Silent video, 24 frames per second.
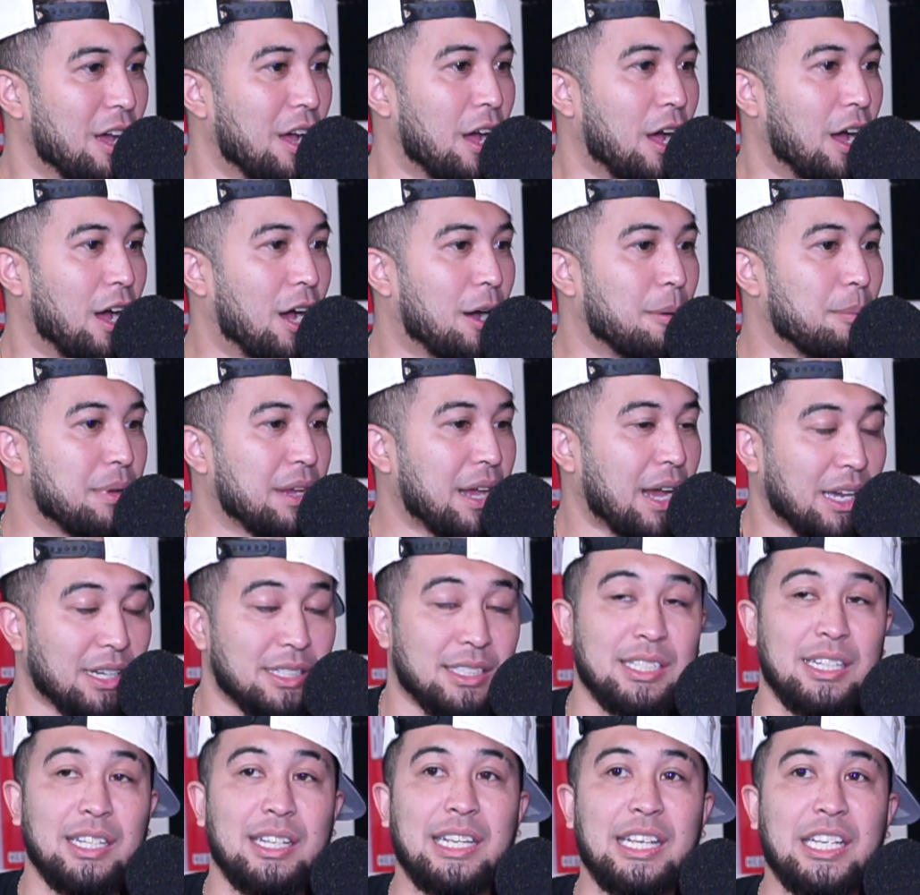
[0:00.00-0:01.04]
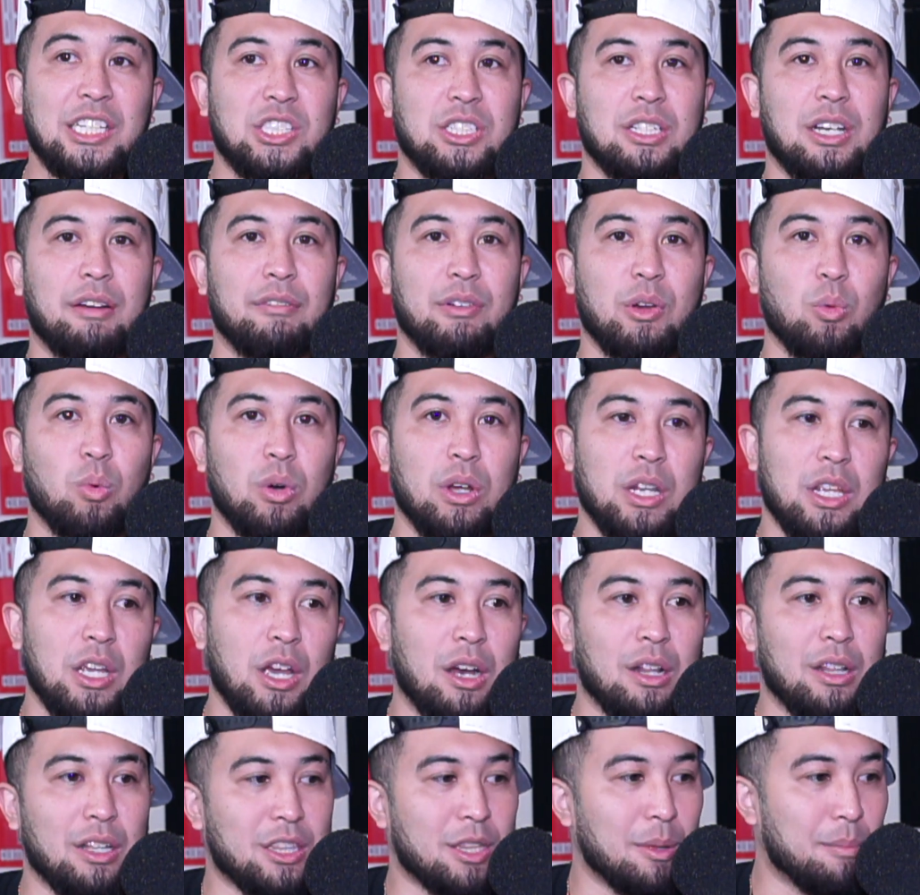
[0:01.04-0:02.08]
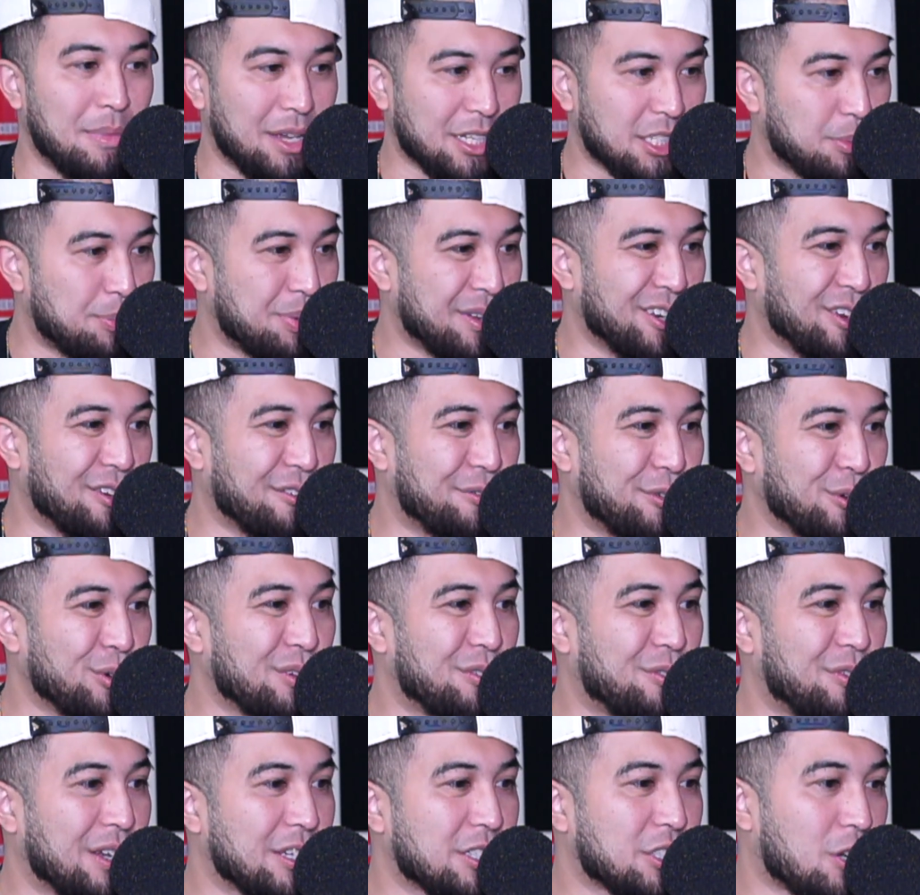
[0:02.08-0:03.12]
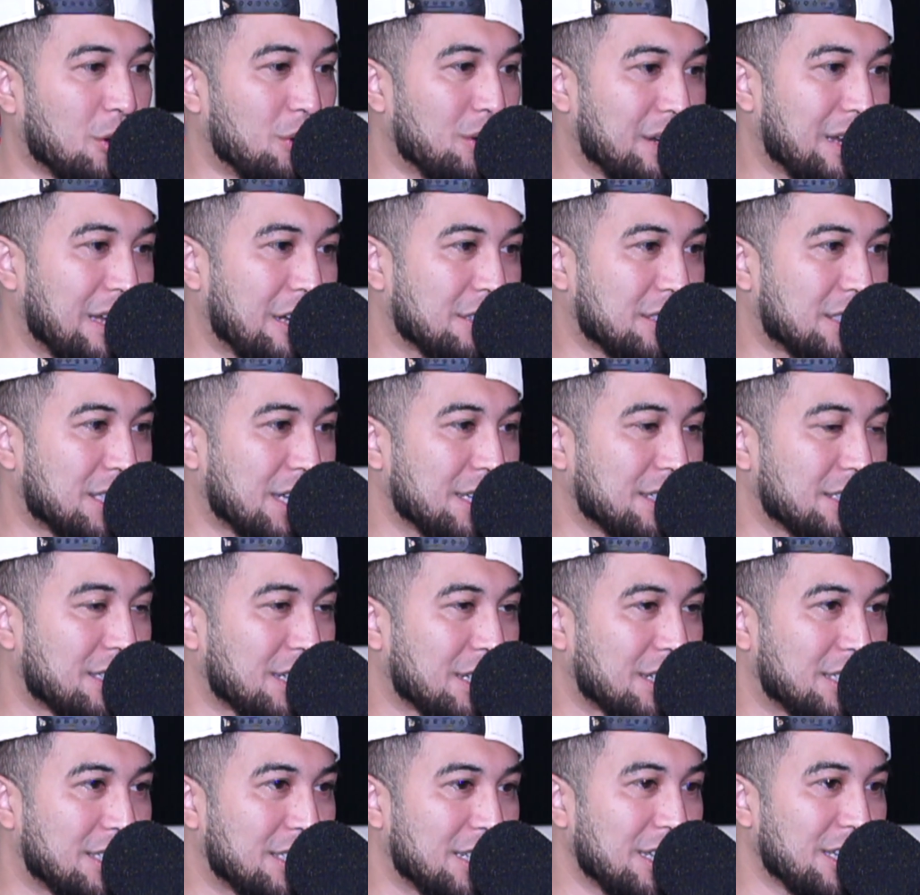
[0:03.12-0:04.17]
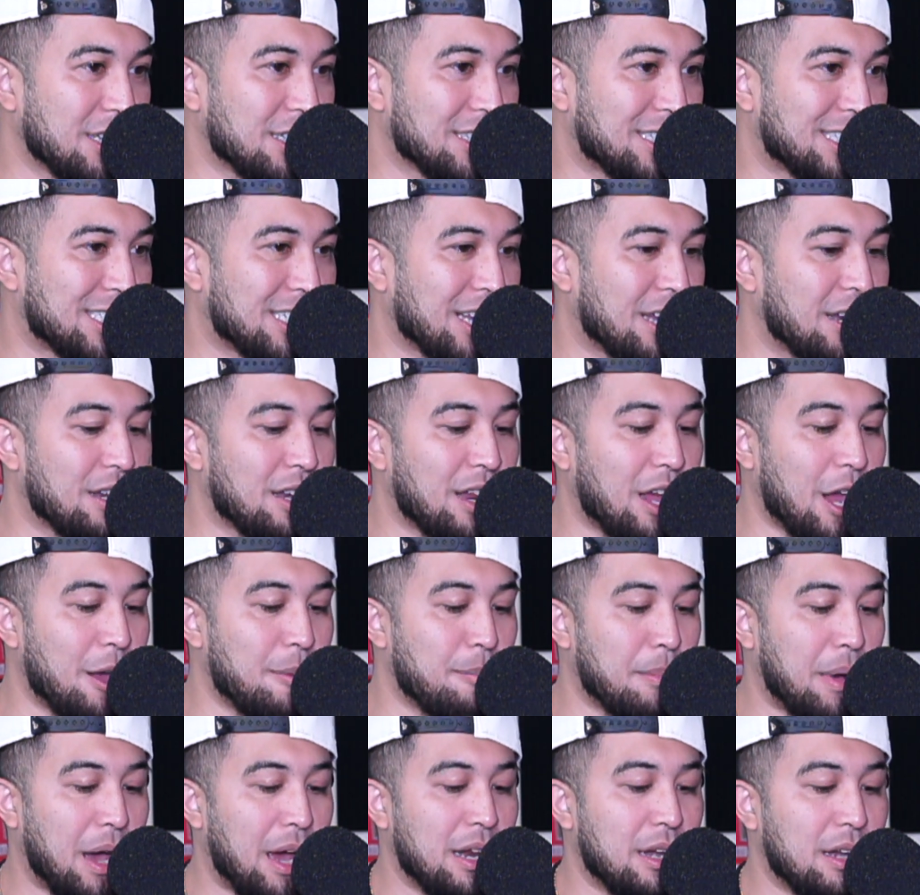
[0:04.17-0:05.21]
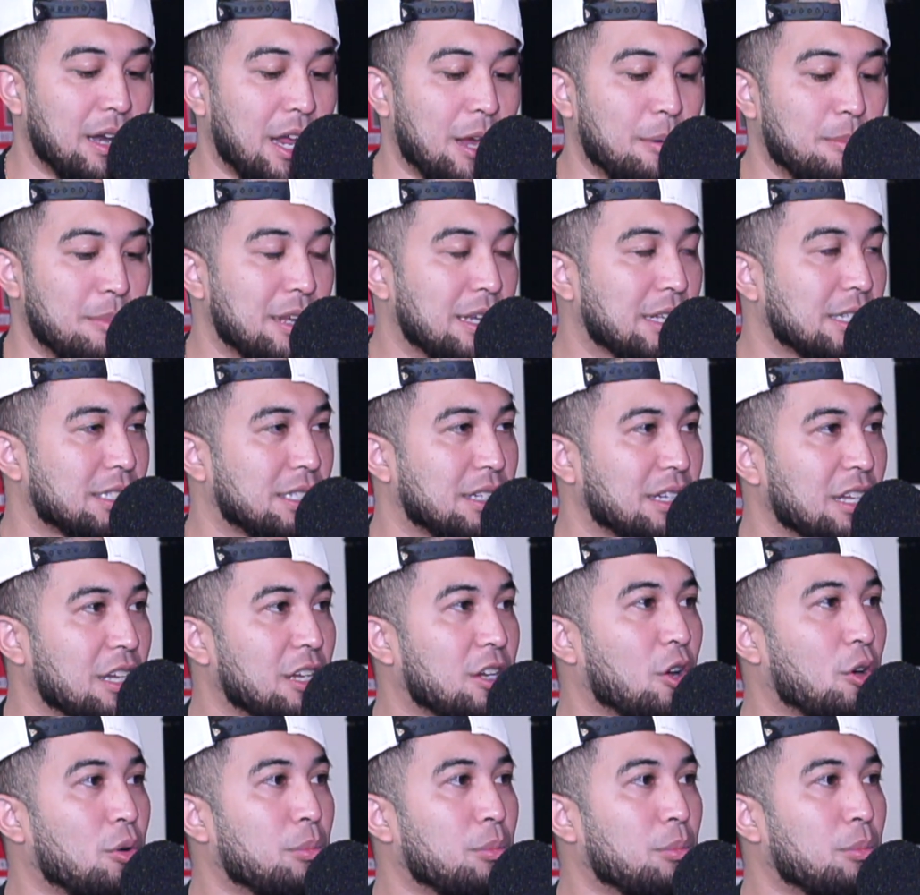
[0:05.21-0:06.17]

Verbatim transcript: Yes. But yeah, see each and every one of y'all at the Mexipino Food Fest going down 10/16 Sunday. My name is Nico